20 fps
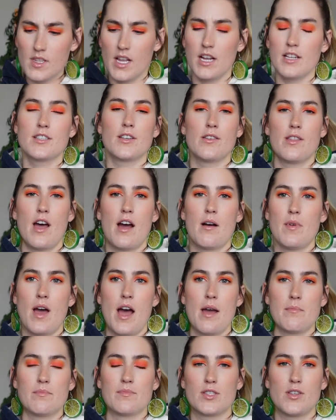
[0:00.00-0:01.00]
And so that,
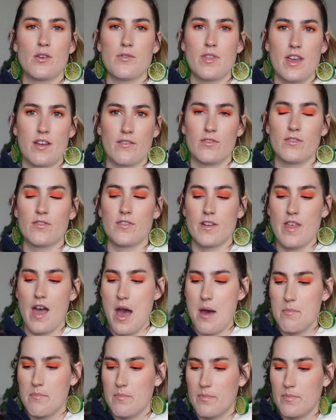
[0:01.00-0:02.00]
I'm so thankful for
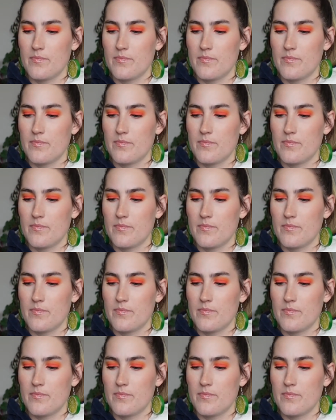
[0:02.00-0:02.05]
that.